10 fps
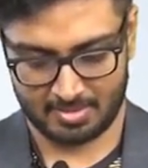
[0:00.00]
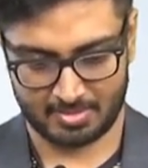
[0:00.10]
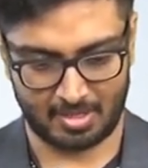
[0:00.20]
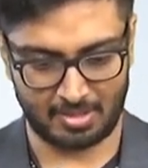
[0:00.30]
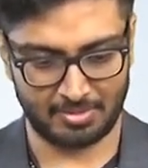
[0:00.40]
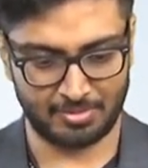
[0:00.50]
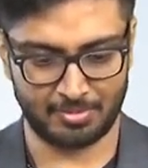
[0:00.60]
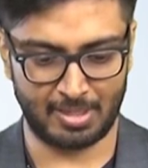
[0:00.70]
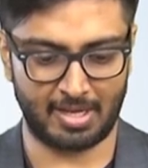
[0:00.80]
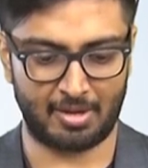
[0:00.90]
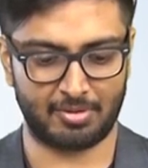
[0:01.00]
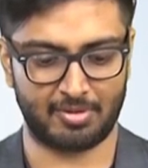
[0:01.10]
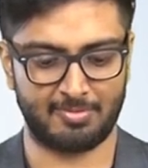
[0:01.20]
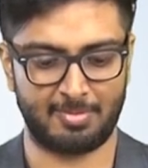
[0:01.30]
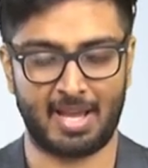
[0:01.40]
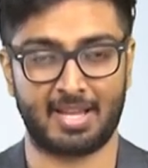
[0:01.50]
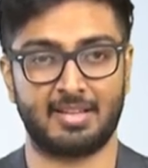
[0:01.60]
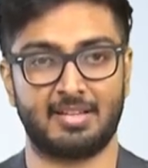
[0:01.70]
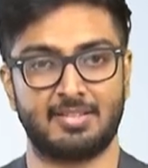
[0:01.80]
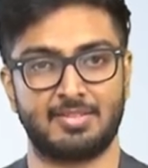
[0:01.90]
So now you do an out of bag.